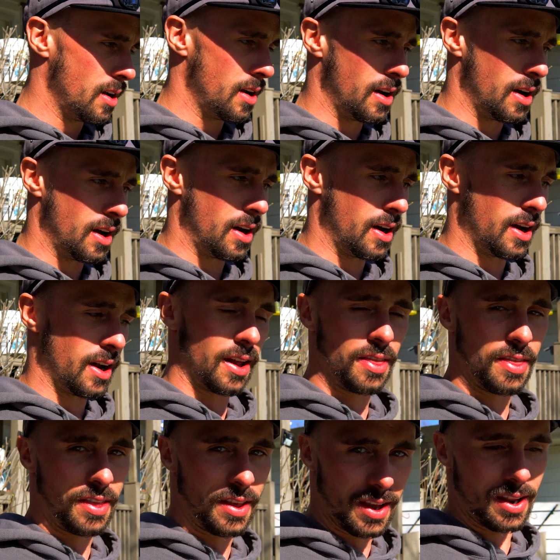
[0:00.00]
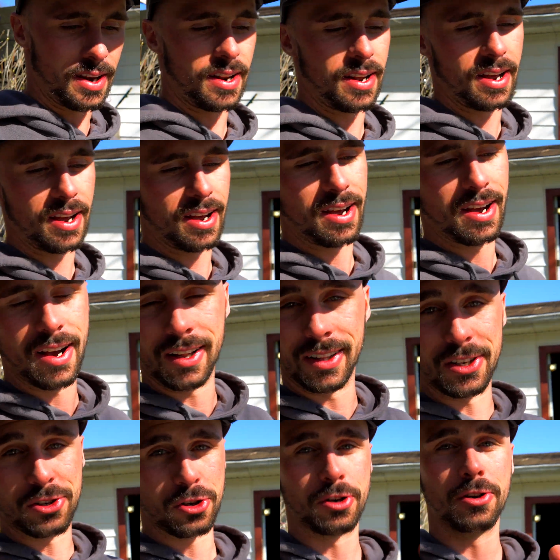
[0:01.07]
uh, and then I'll
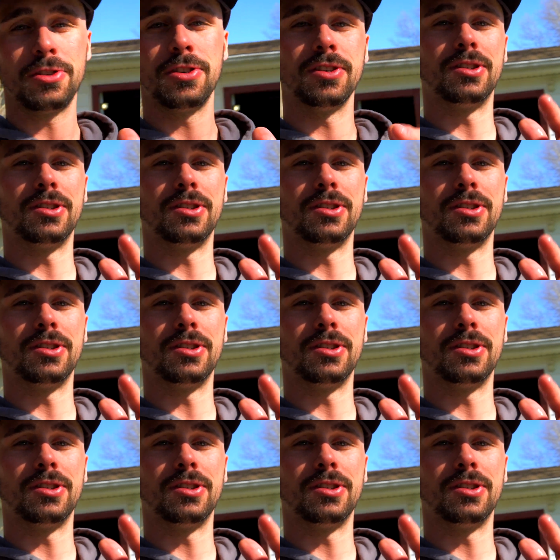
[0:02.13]
introduce you